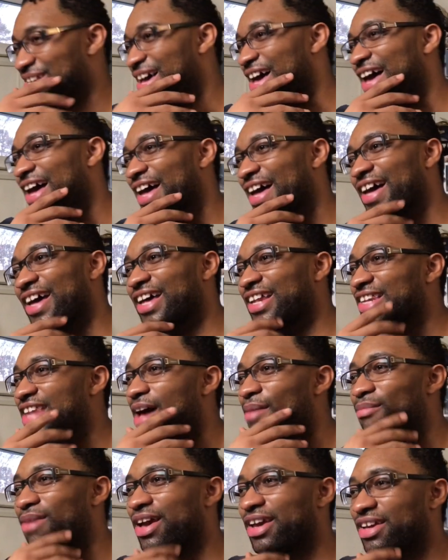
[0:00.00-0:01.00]
Uh,
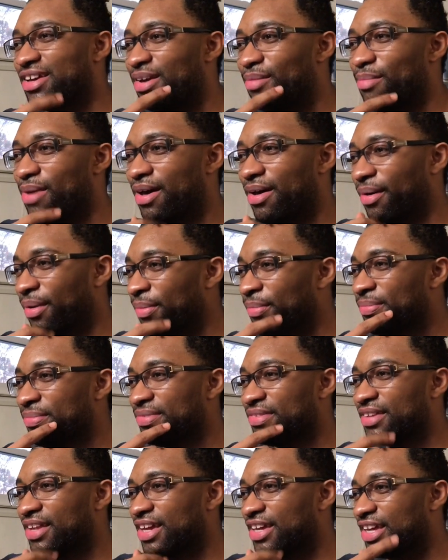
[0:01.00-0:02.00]
that might come up
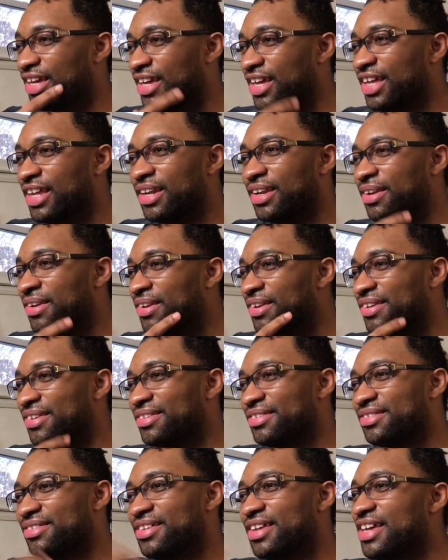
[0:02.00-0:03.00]
again
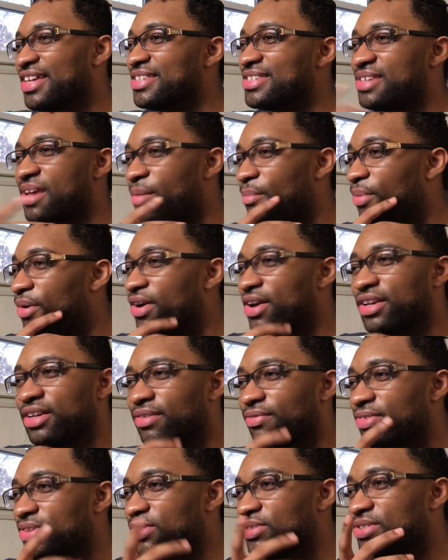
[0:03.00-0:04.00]
in some point in
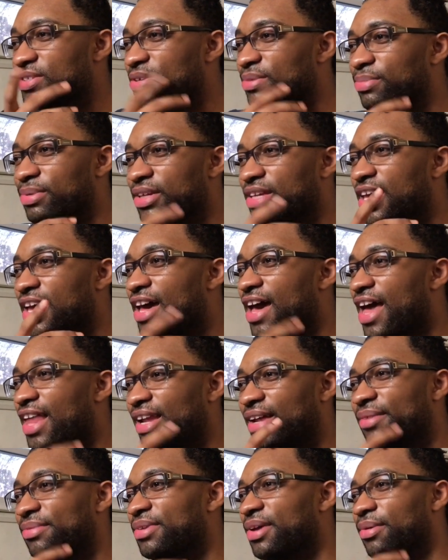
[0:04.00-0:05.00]
the future. But yeah, I
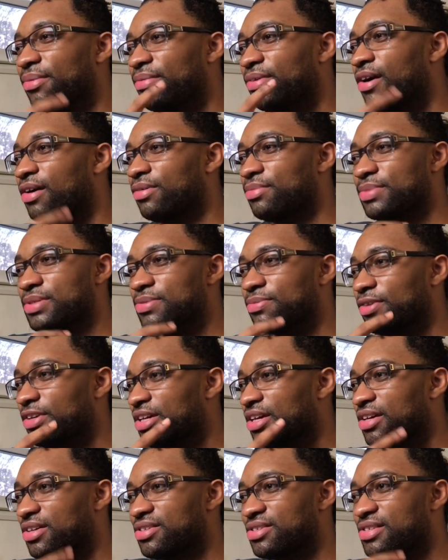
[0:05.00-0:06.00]
love Dope Artemis
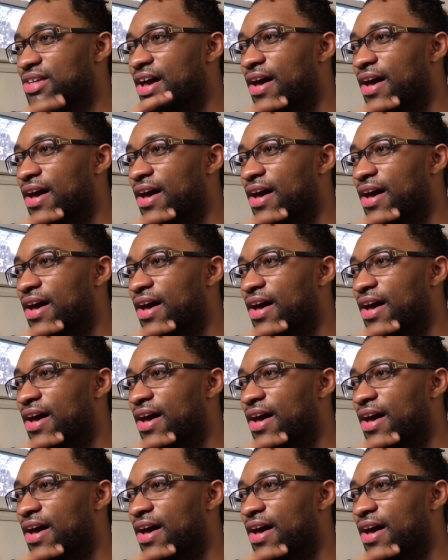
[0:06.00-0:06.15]
videos.